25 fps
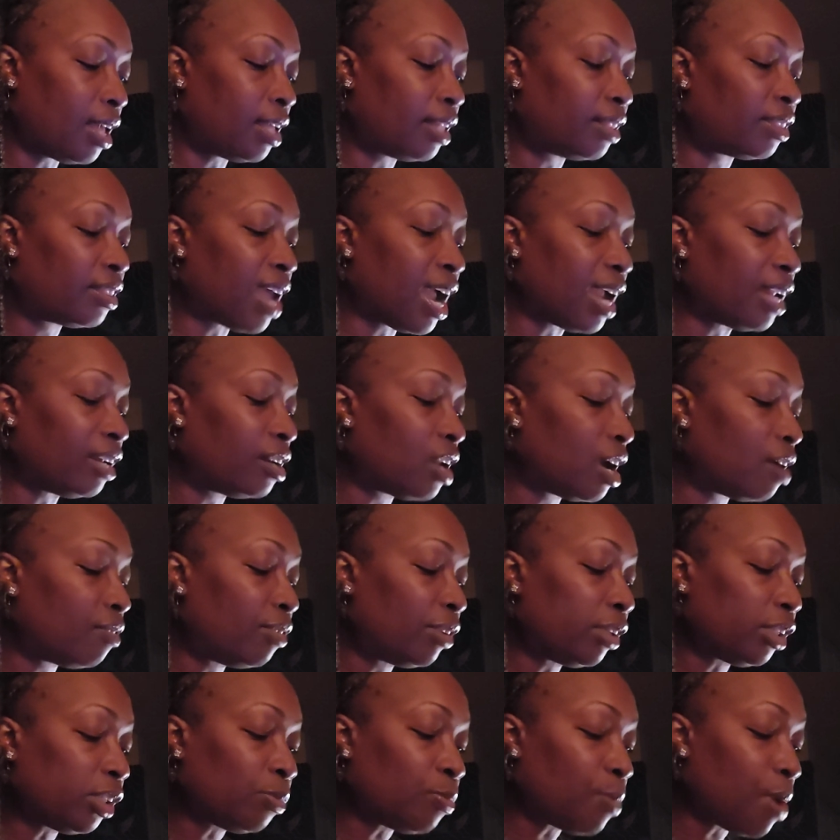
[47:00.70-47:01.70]
Thy
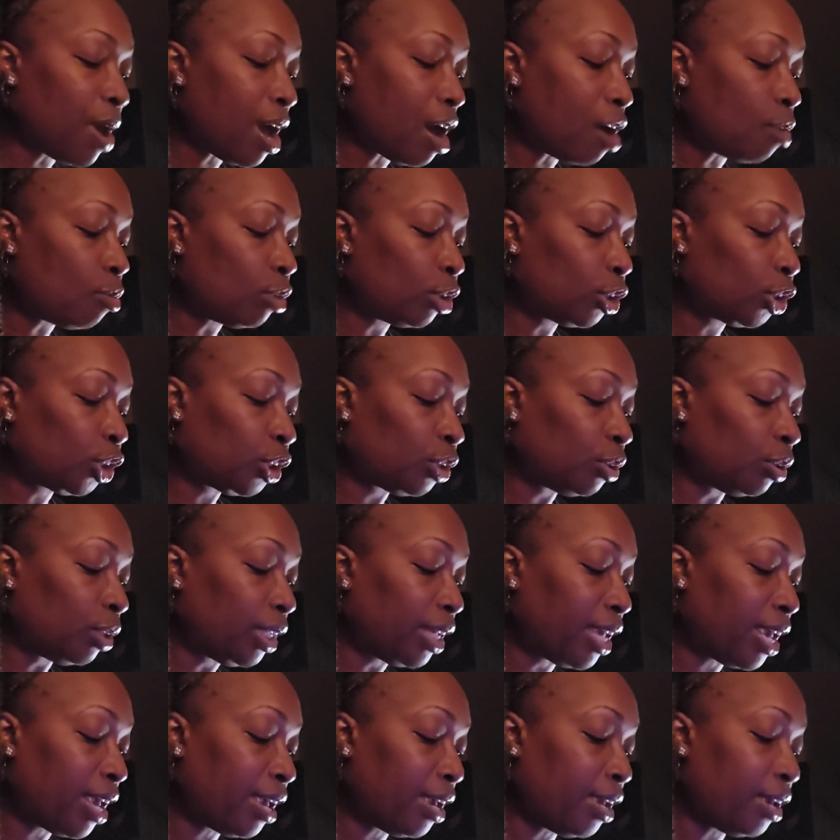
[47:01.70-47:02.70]
loving smile will
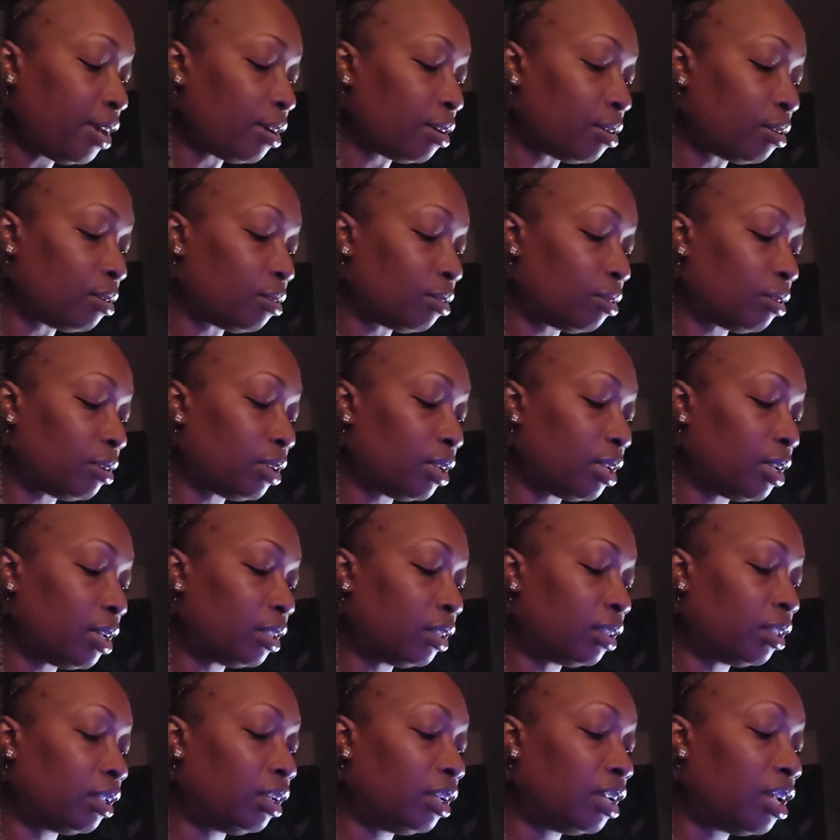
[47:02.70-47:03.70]
surely hail
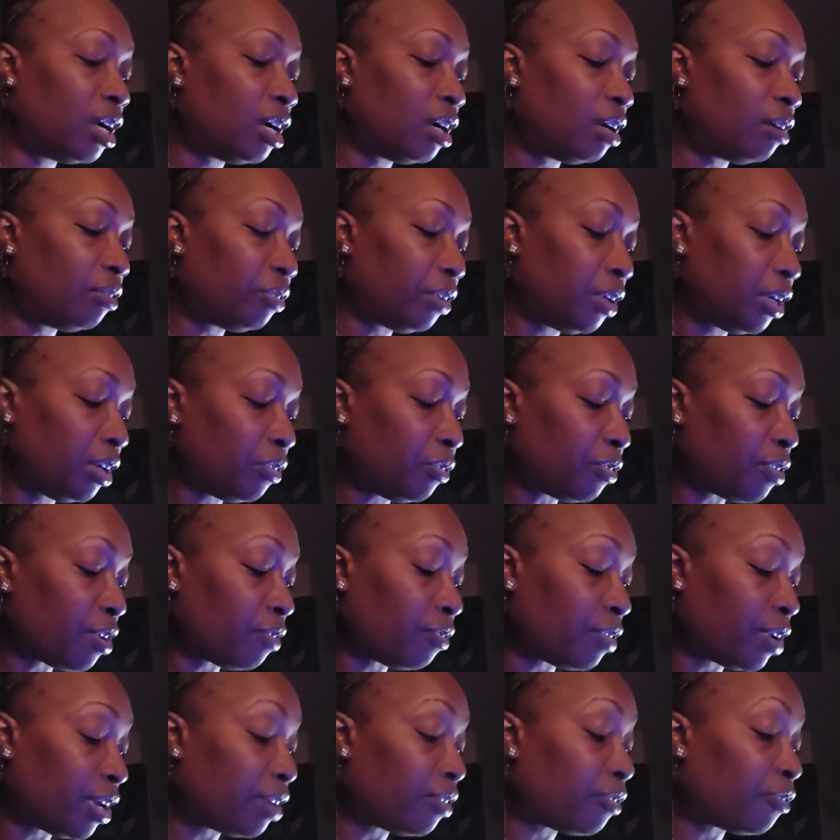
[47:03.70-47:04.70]
the love gift
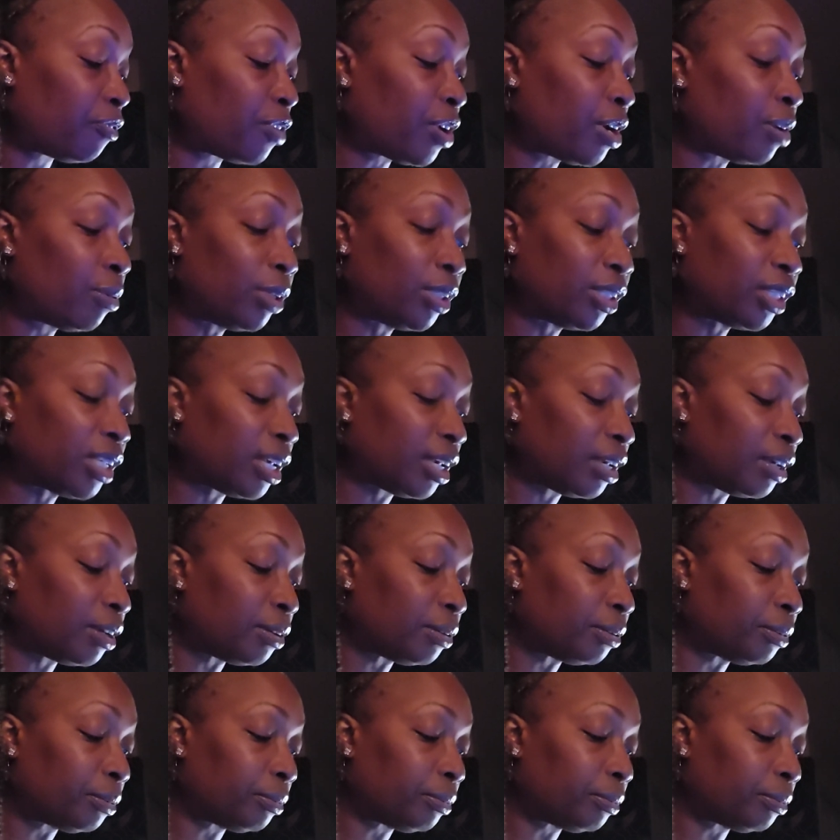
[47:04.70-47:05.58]
of a fairy tale.